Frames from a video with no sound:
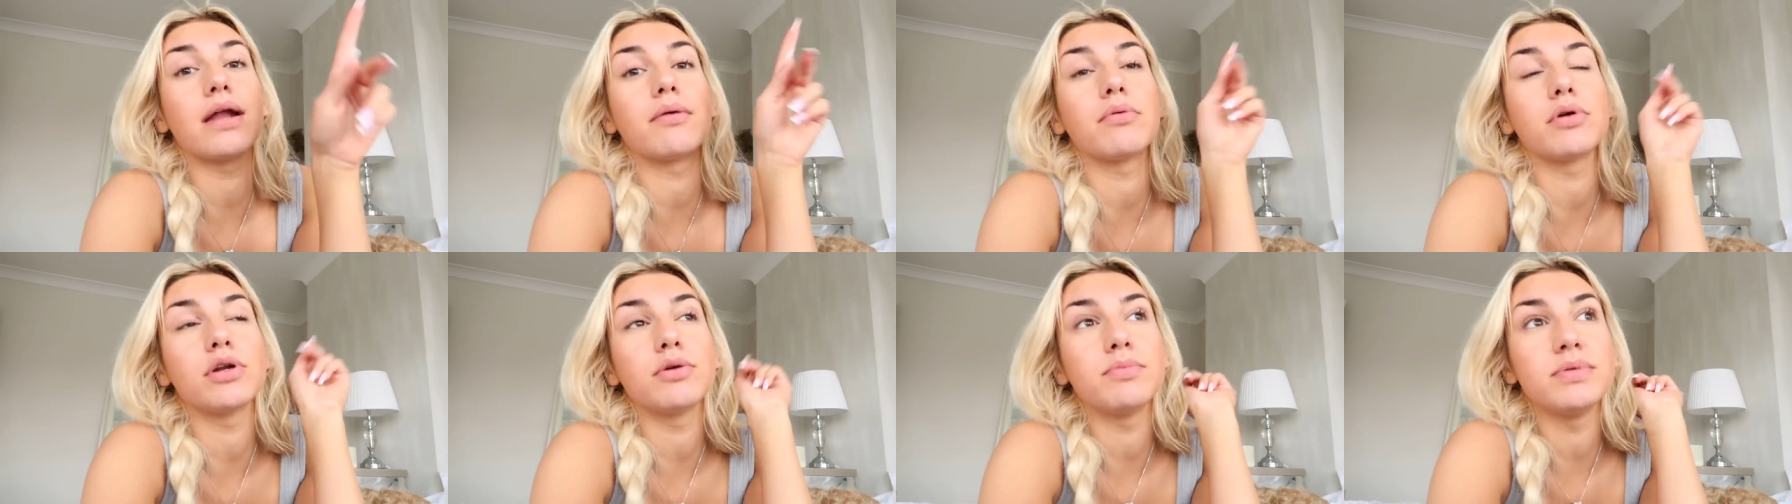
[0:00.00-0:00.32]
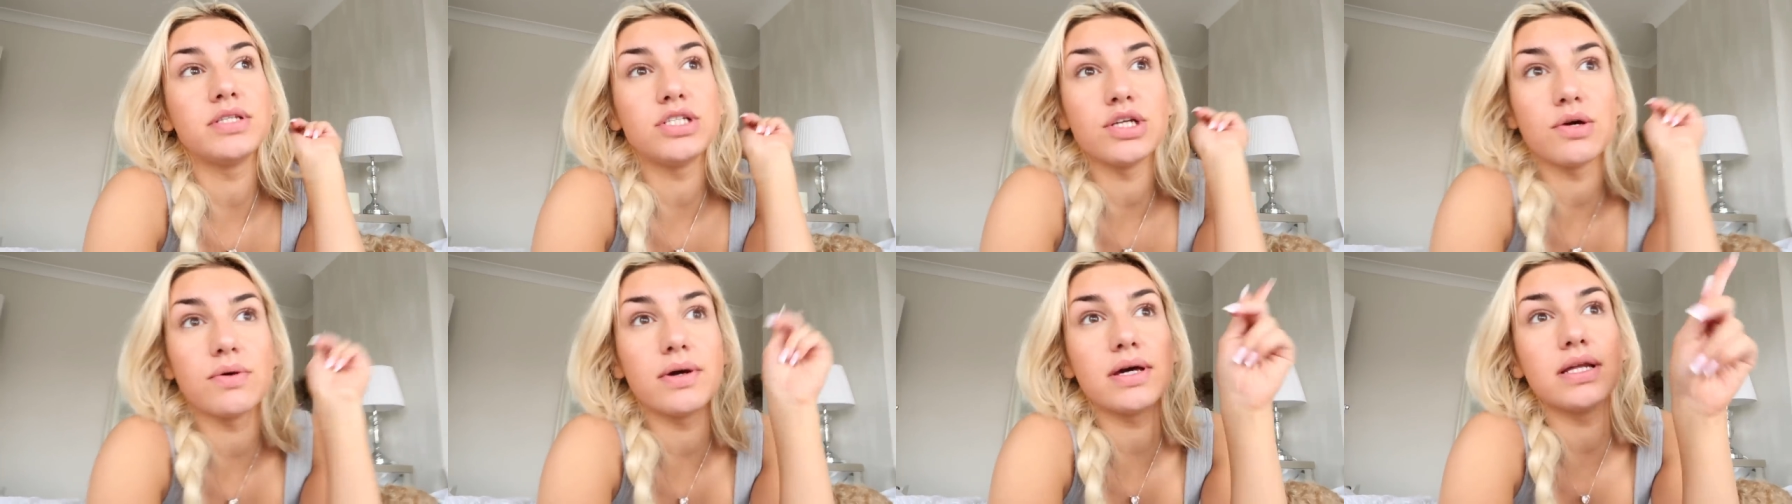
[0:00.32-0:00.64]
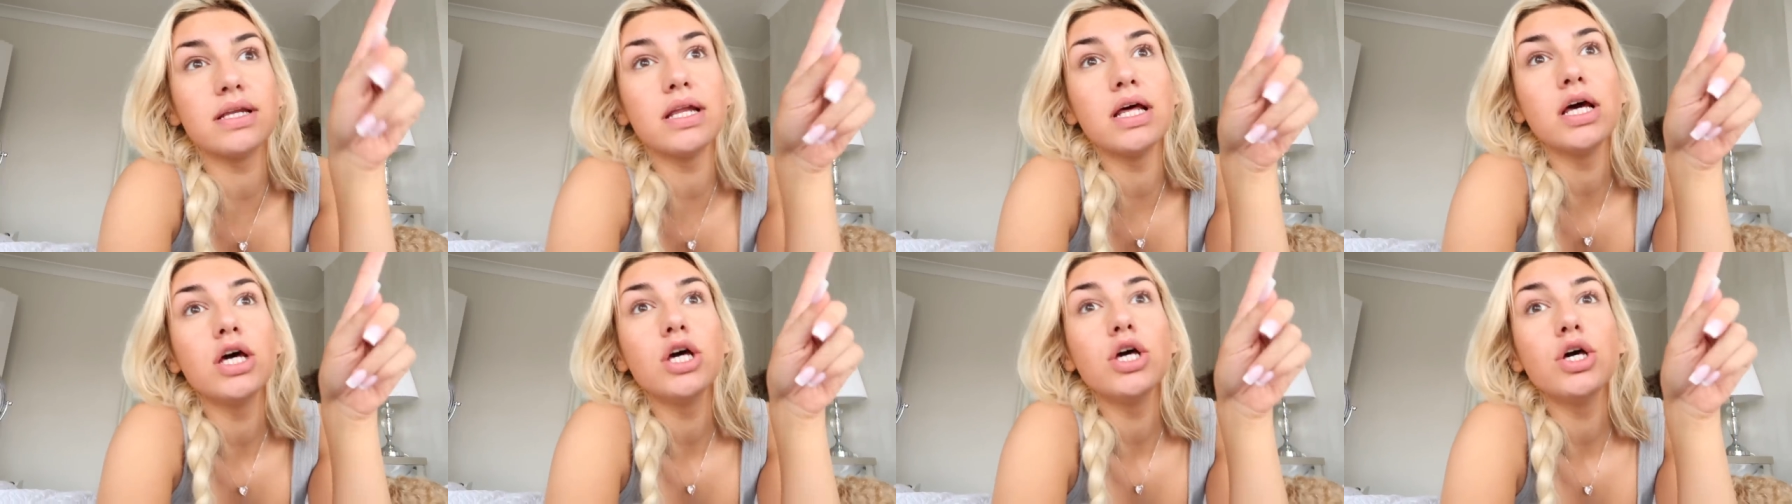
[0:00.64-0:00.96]
I'm going to be
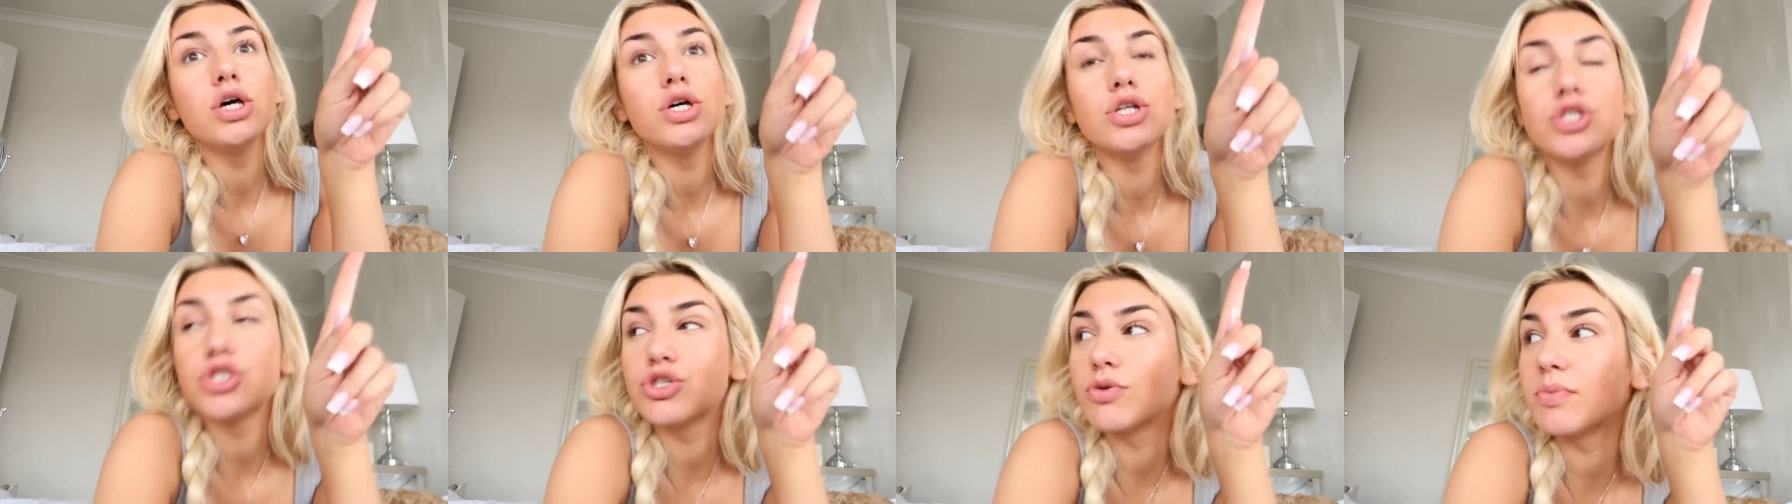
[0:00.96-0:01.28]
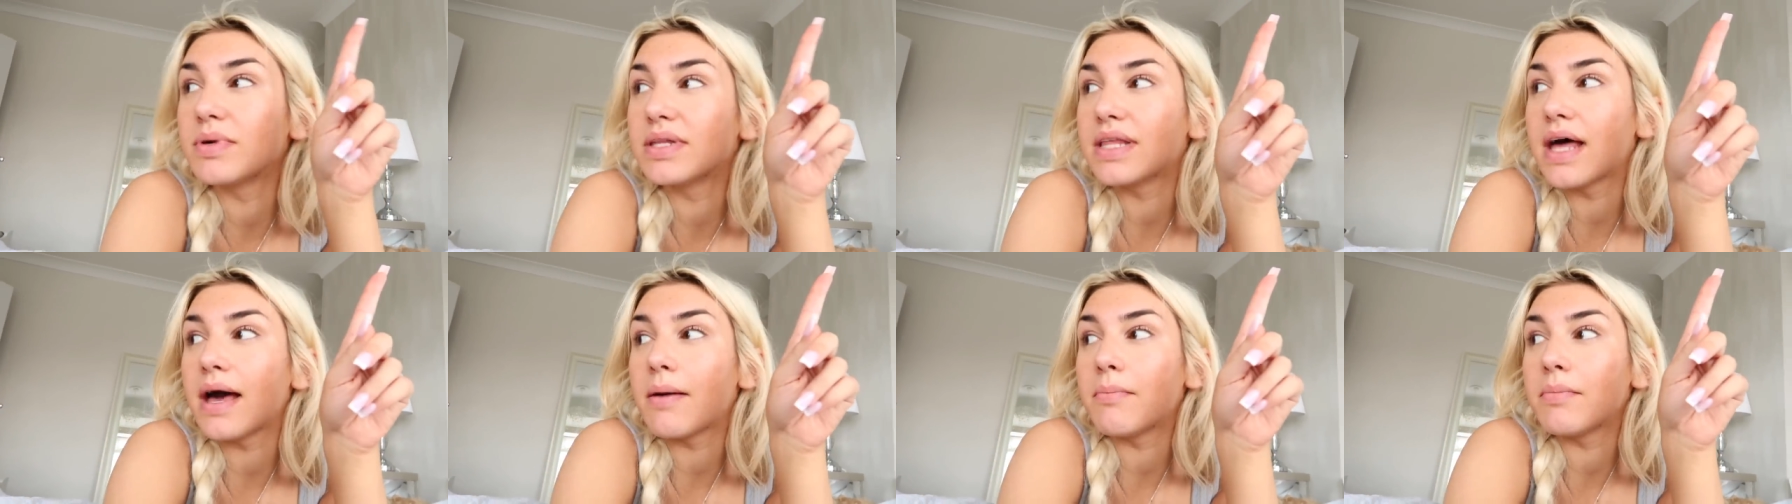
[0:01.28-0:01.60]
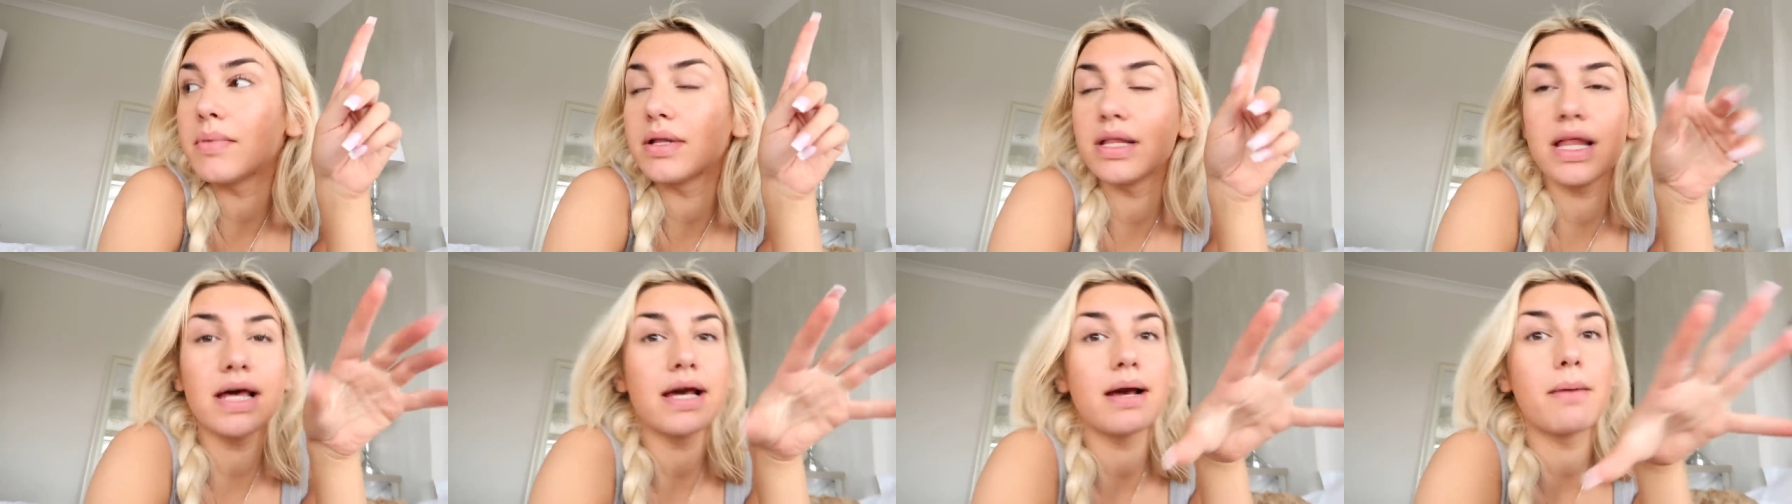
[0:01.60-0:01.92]
doing some of them
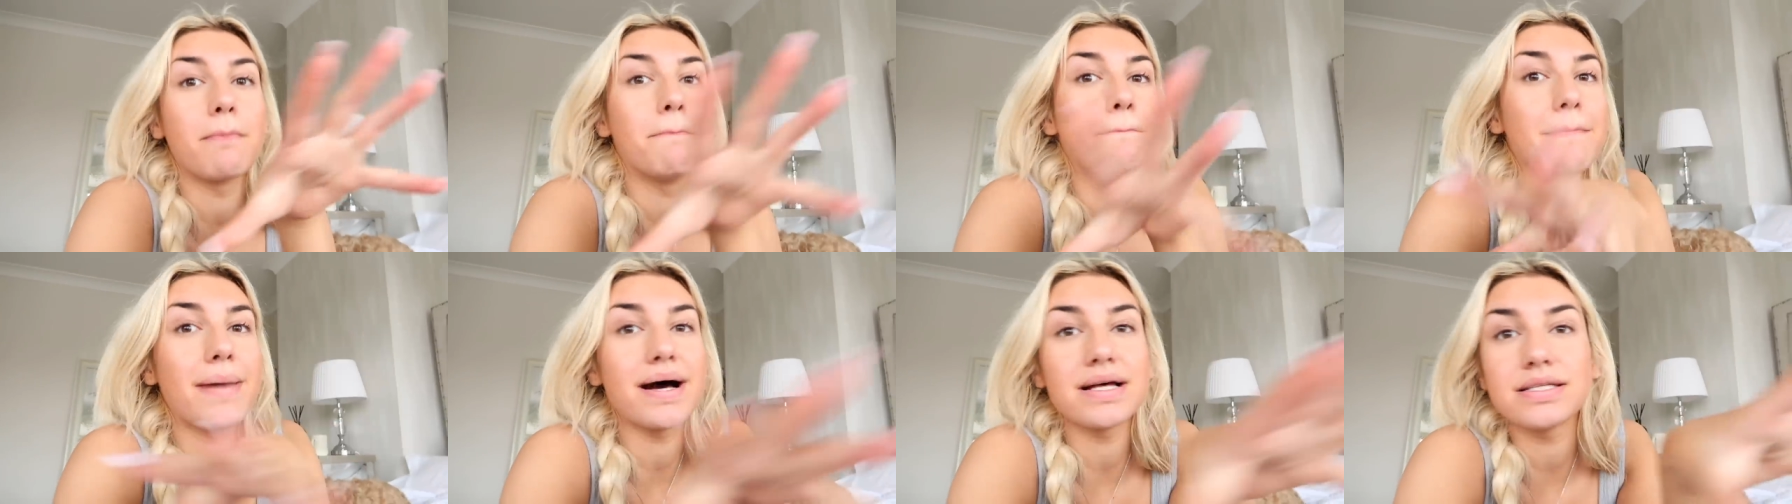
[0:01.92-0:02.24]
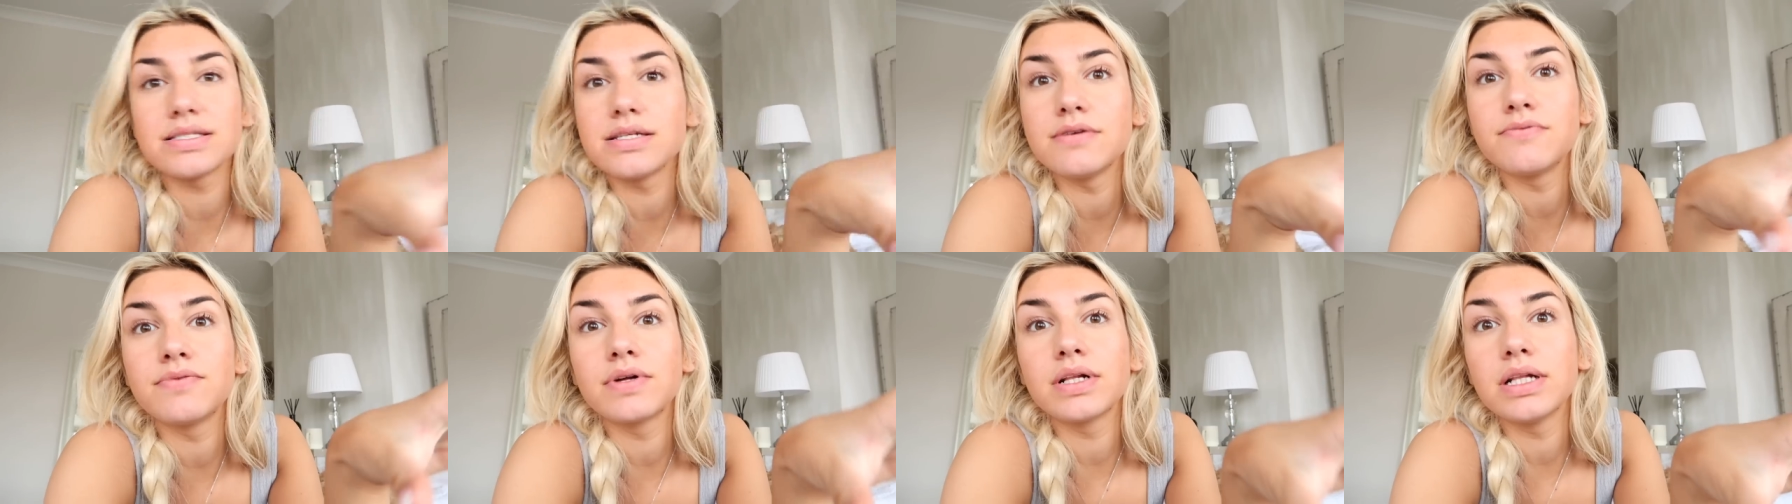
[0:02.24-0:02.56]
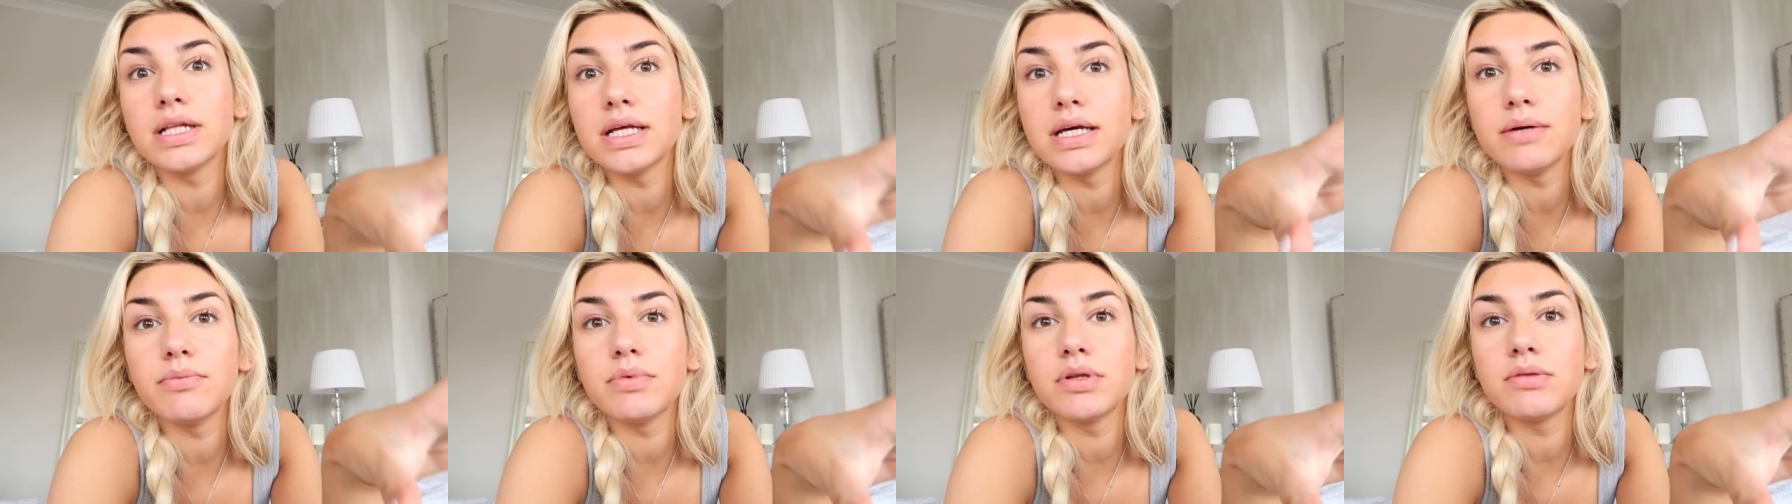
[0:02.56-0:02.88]
like massive
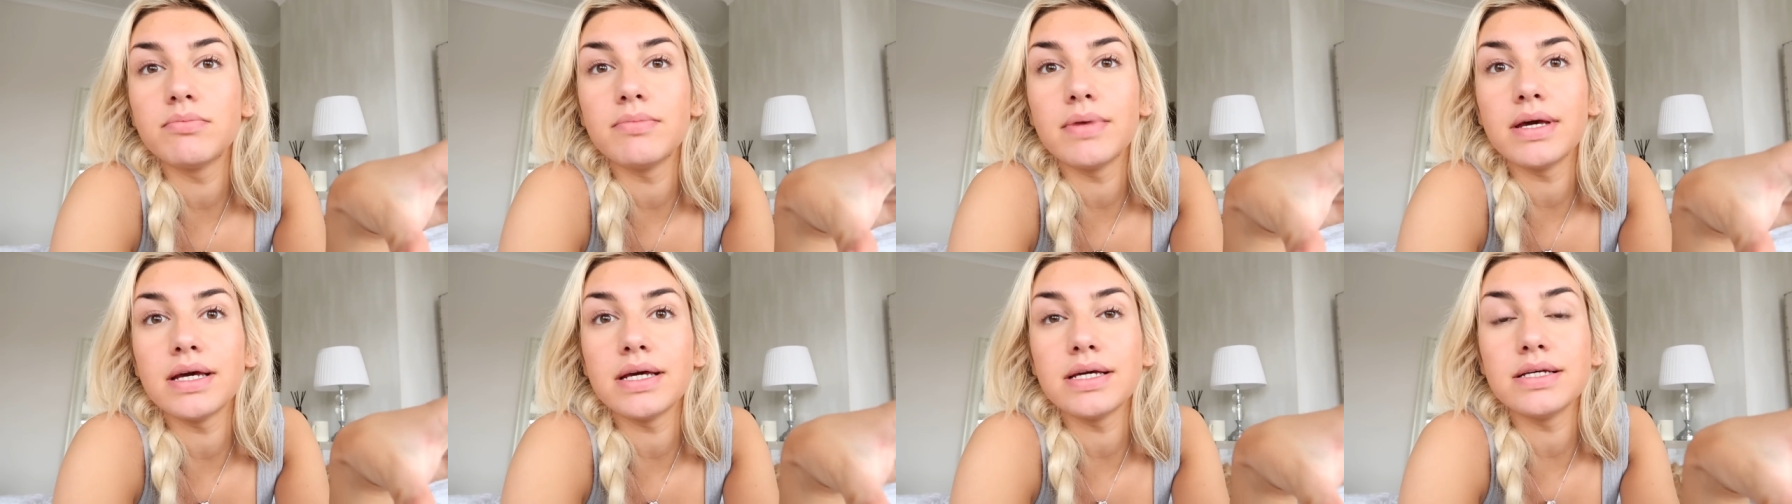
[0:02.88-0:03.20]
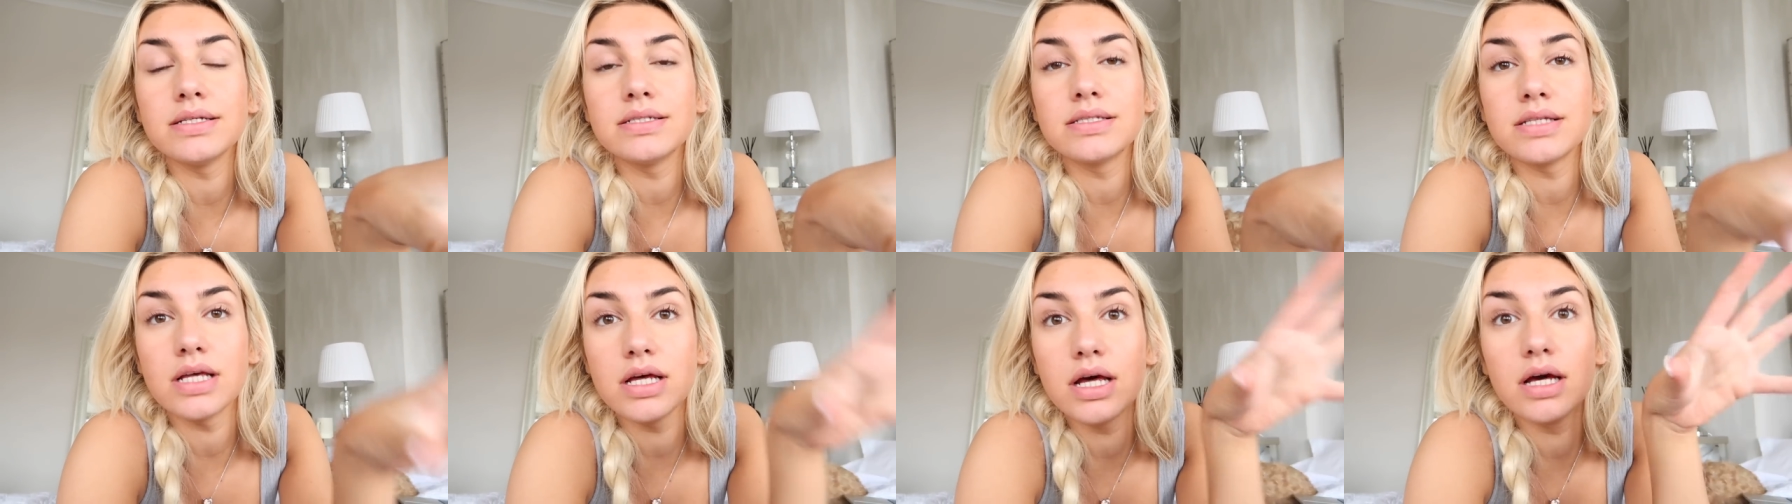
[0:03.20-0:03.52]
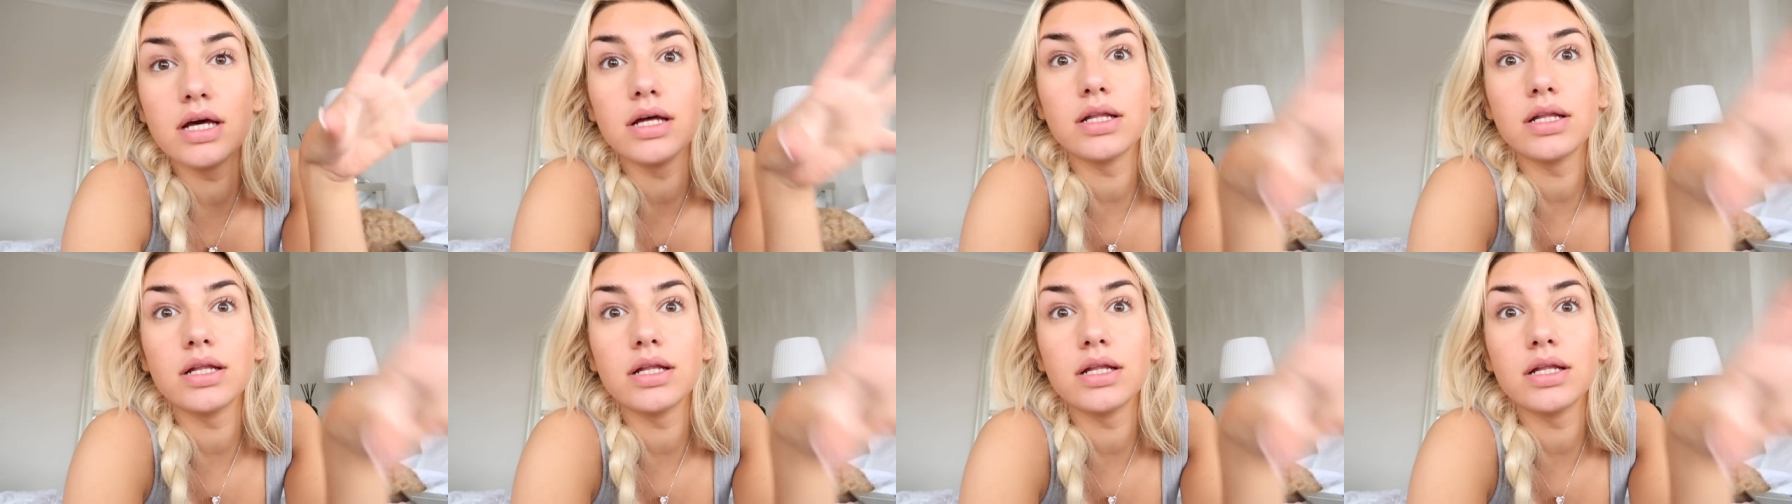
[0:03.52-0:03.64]
clean with me's